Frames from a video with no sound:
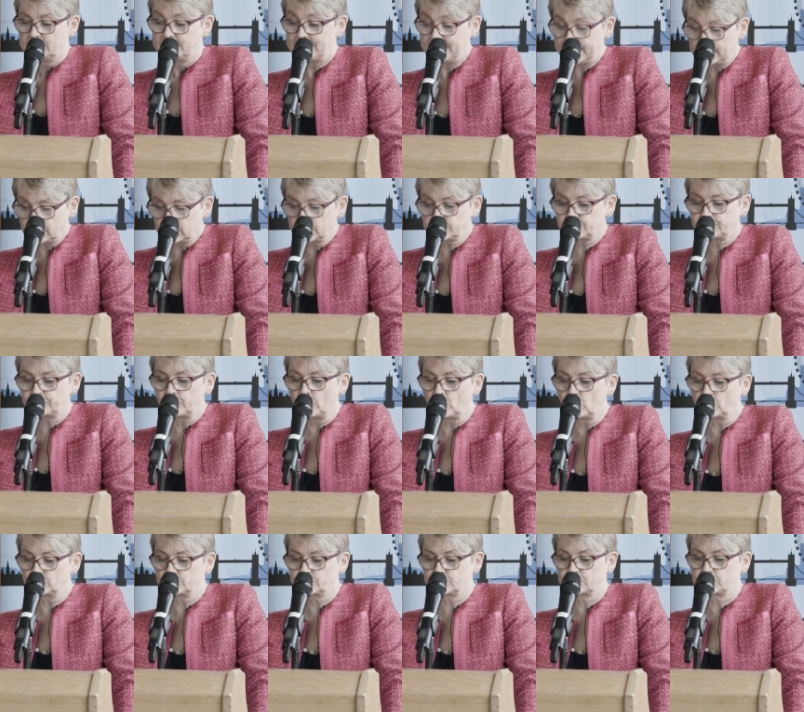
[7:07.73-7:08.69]
Neil had
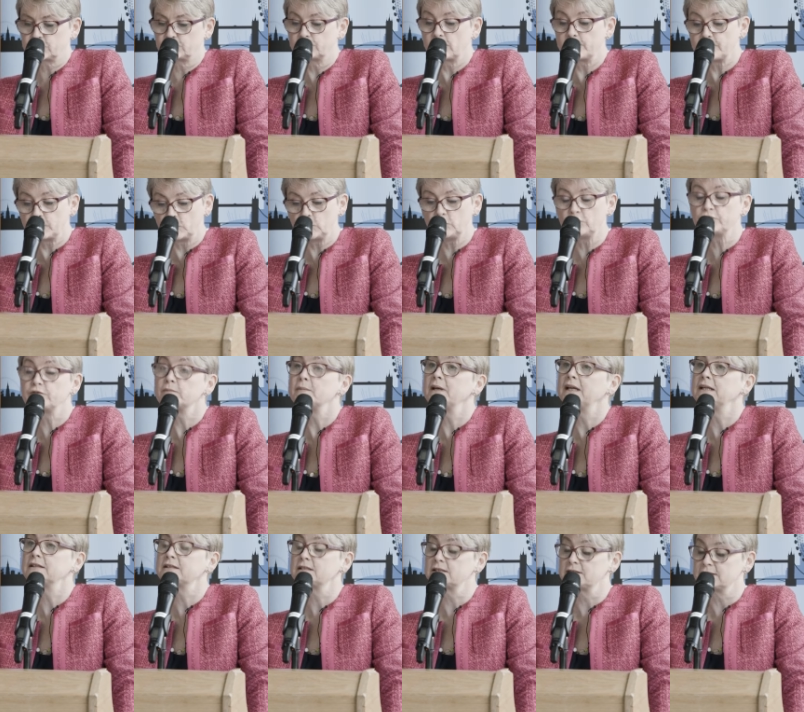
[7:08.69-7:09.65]
fought to remove
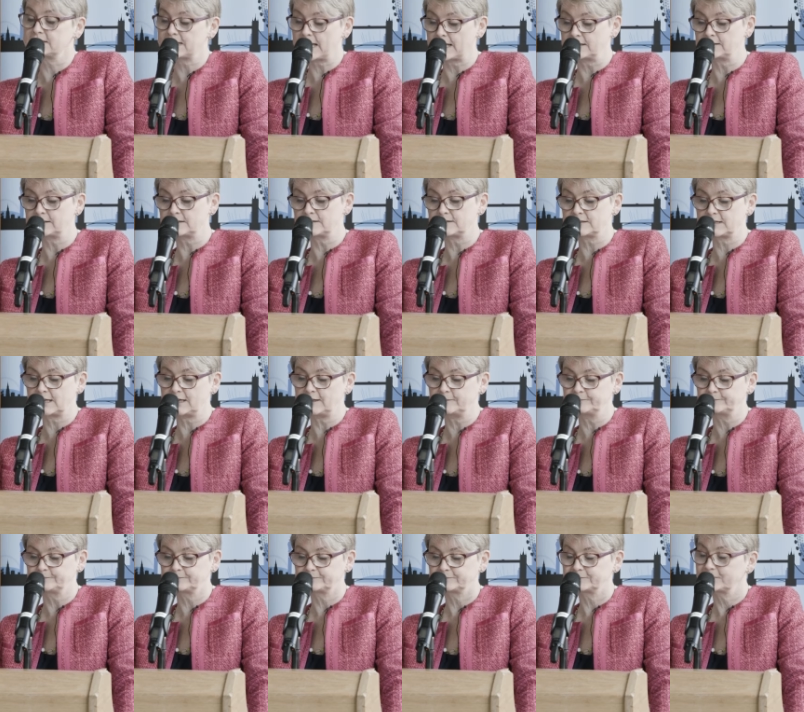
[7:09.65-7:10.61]
militant
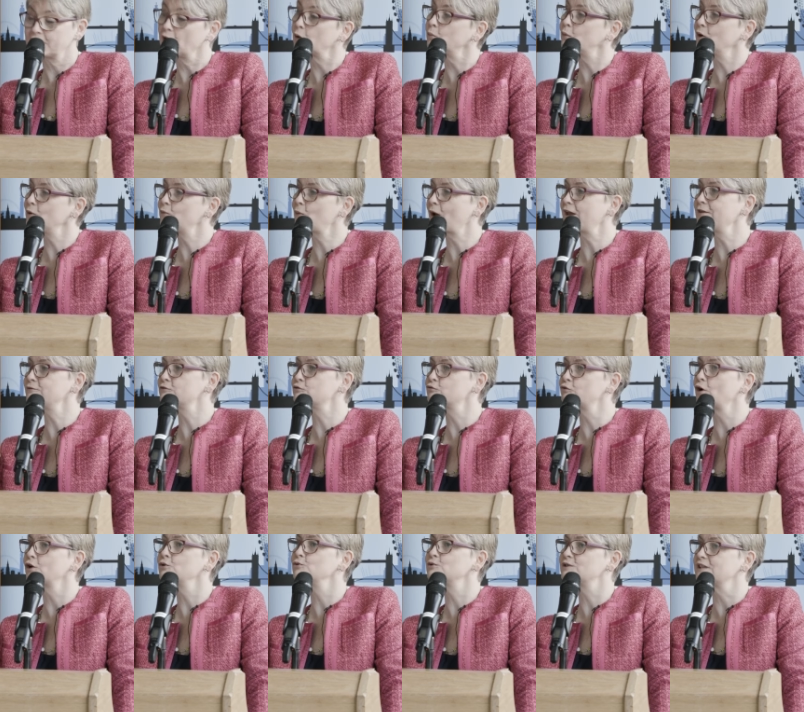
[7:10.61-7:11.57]
tendency, and we
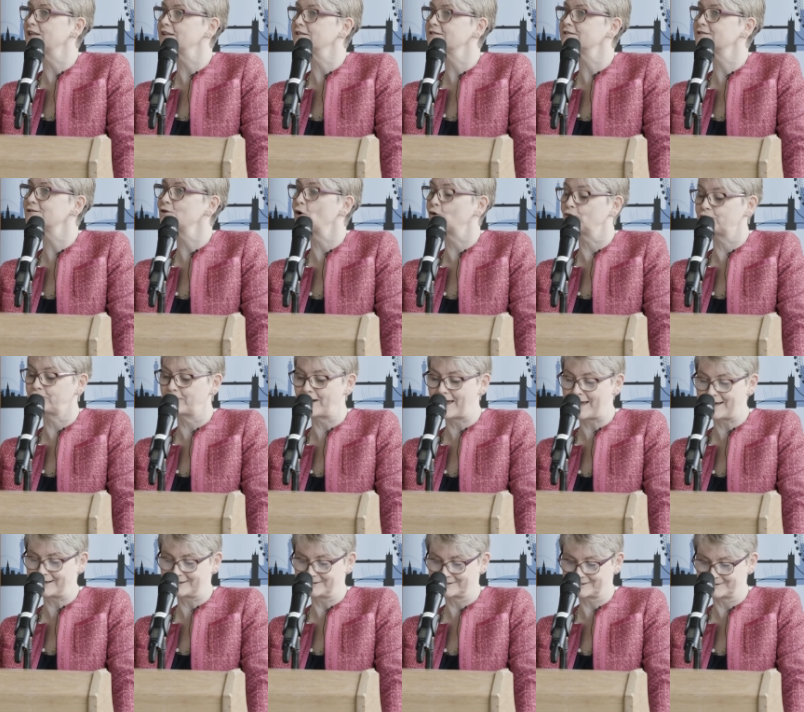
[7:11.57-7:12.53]
waved roses, not
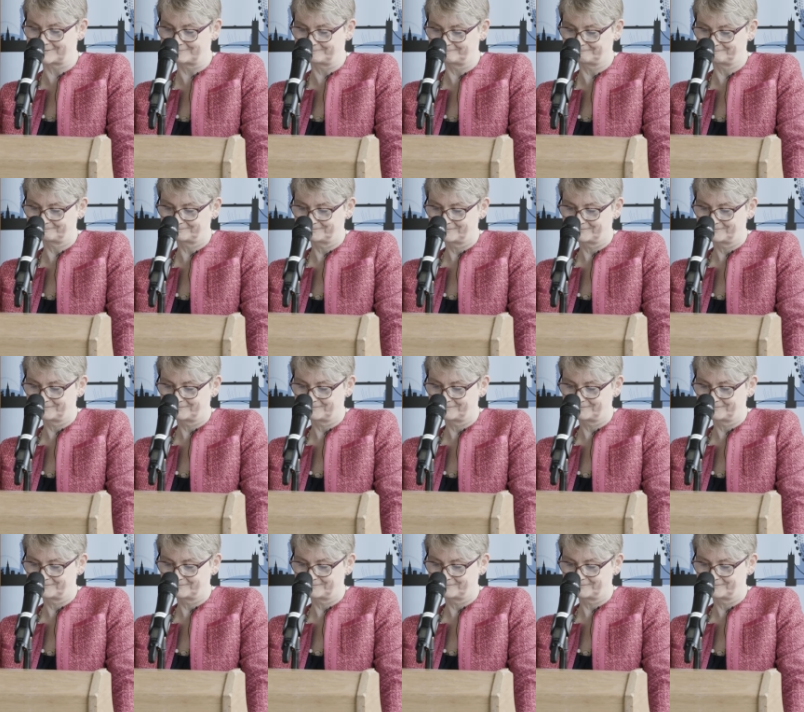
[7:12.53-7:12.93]
flags.